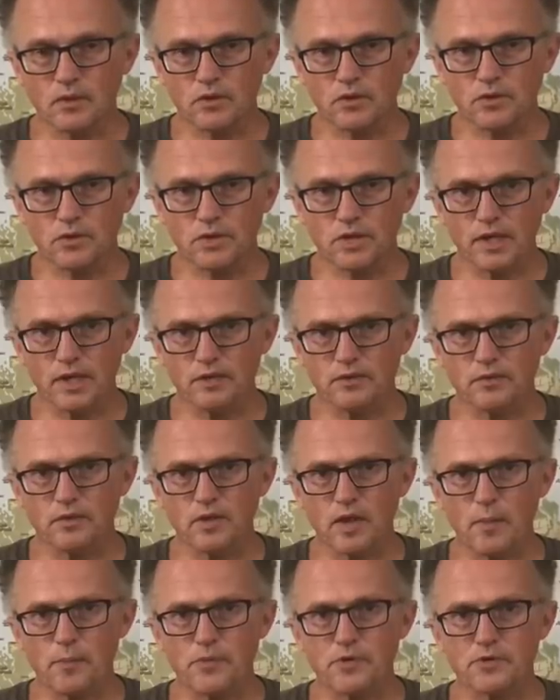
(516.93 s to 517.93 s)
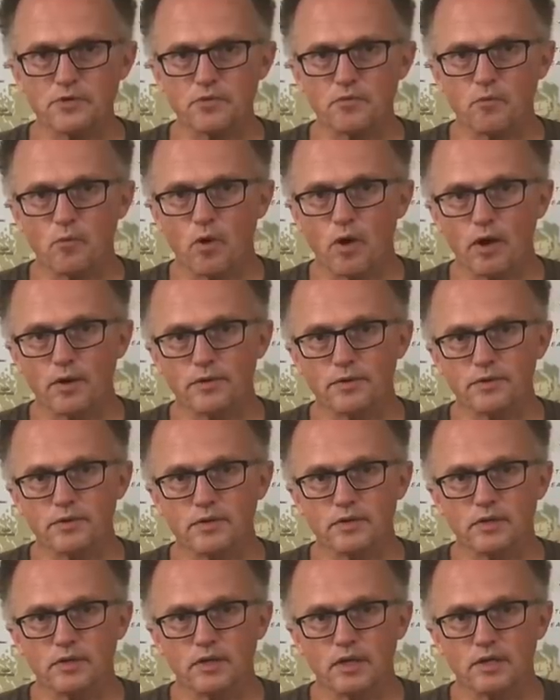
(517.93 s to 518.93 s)
to change the temperature of water
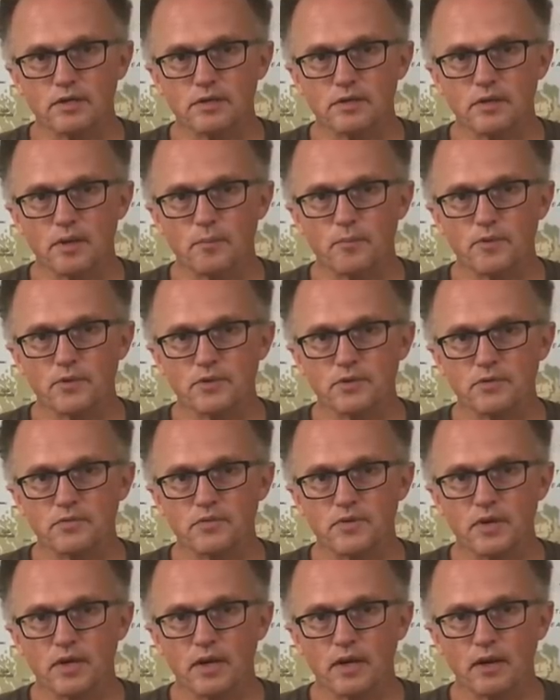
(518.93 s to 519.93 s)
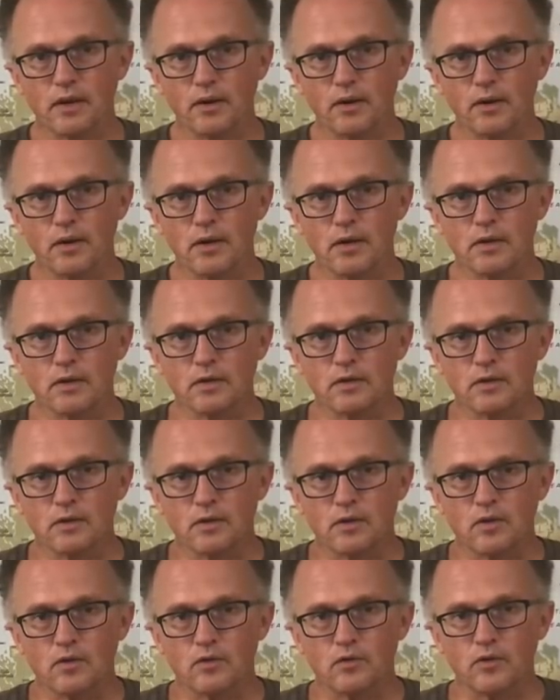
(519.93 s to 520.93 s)
than to change the temperature of the air.
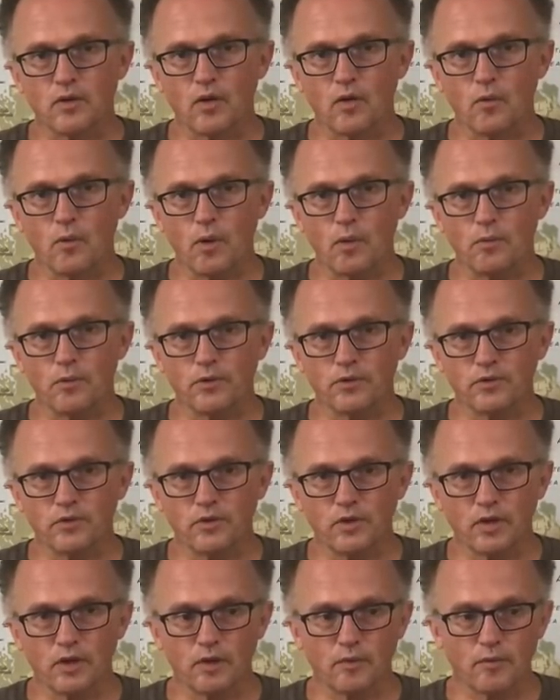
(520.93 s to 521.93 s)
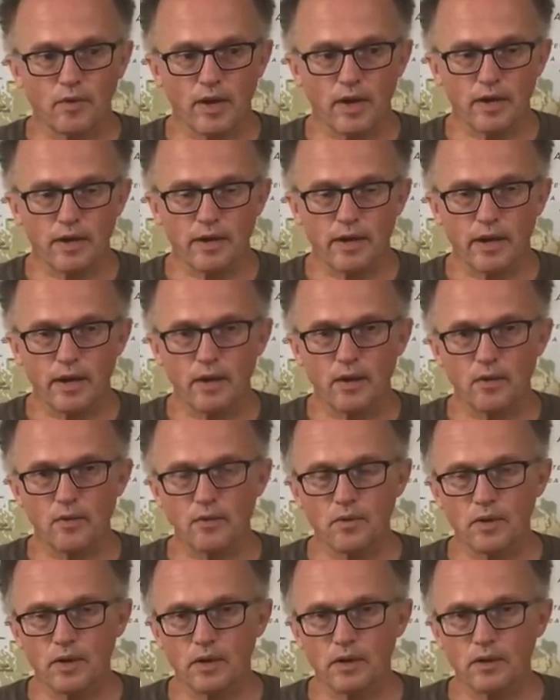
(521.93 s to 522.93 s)
So what we're seeing right
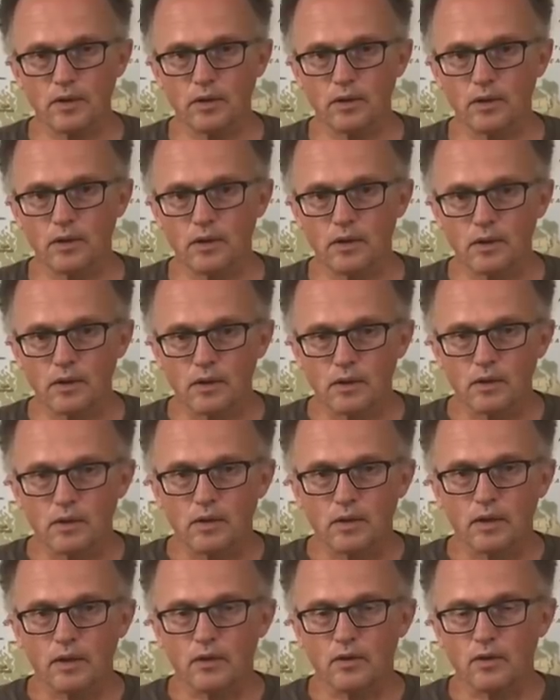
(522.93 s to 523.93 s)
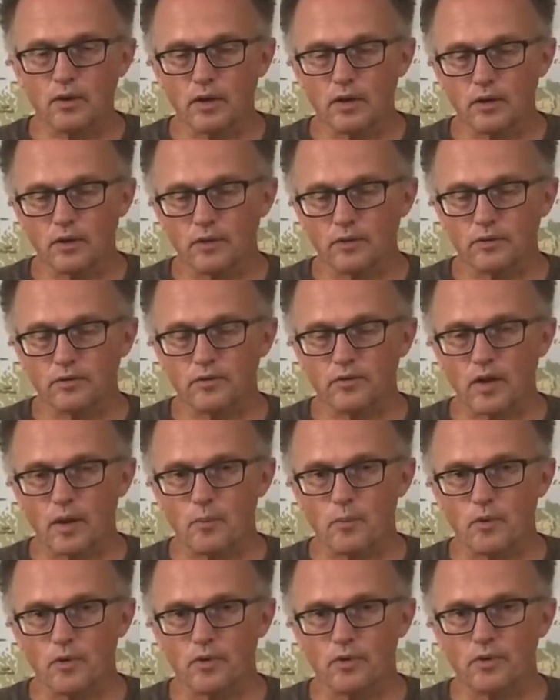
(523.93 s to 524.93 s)
now in our in our
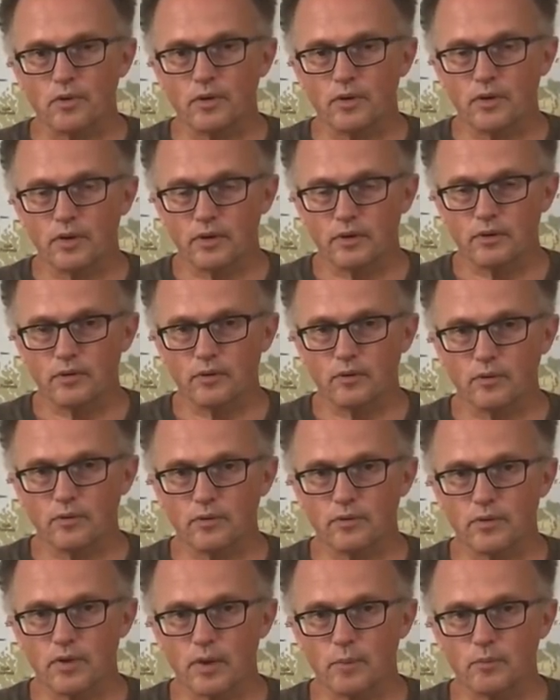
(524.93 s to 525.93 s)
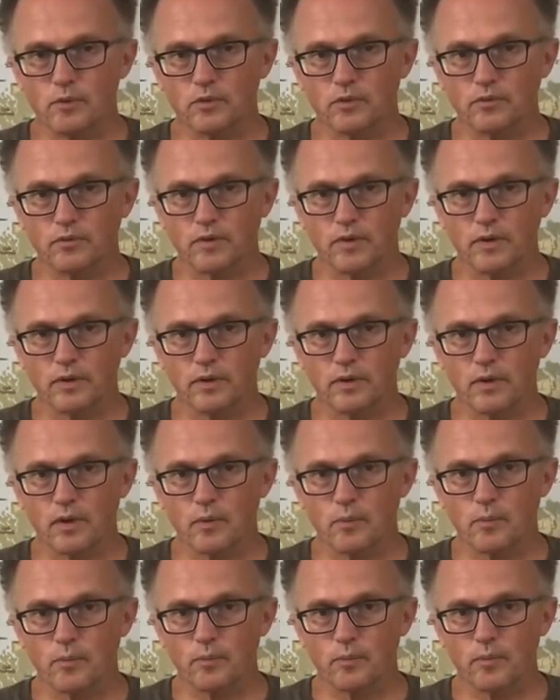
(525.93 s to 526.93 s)
summer in the northern hemisphere
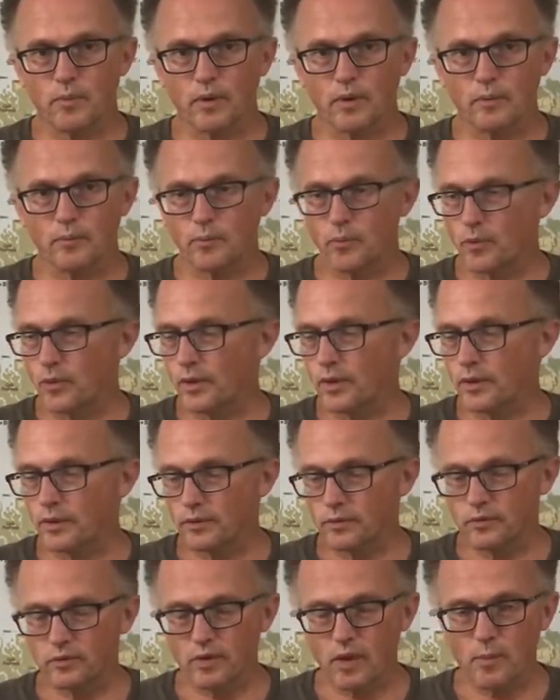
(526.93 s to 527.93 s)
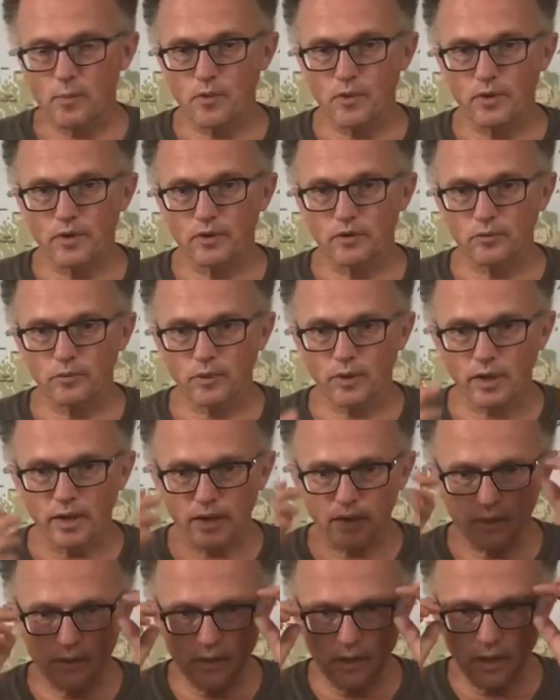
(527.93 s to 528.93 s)
are our boreal summer is we're
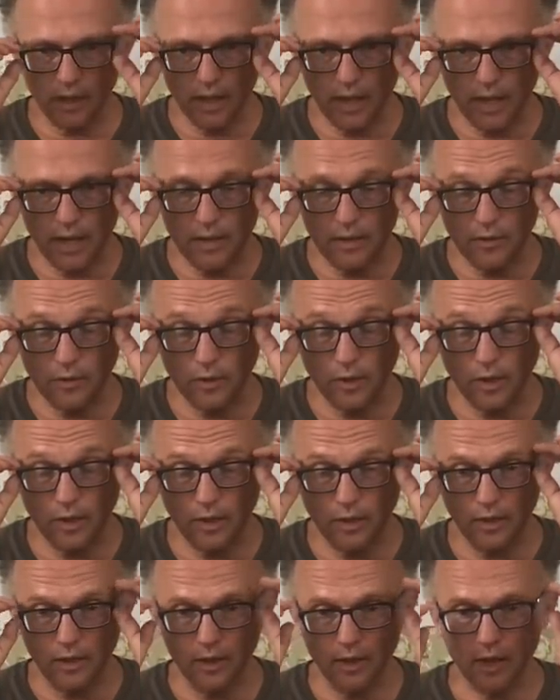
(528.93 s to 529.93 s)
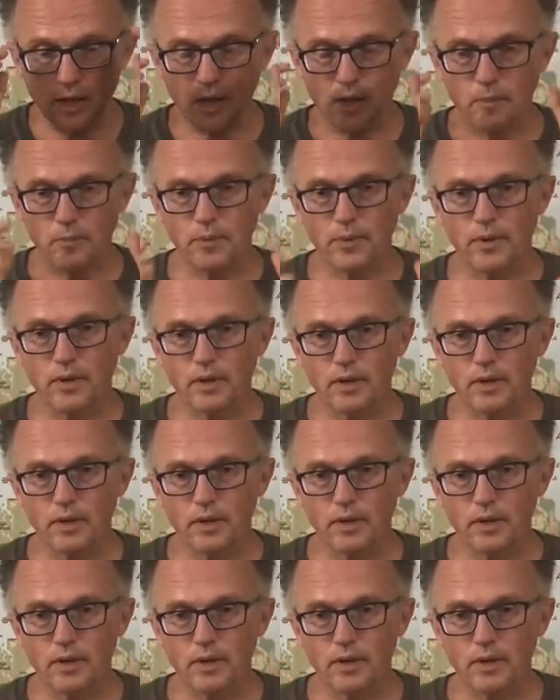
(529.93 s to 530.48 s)
getting the land is heating up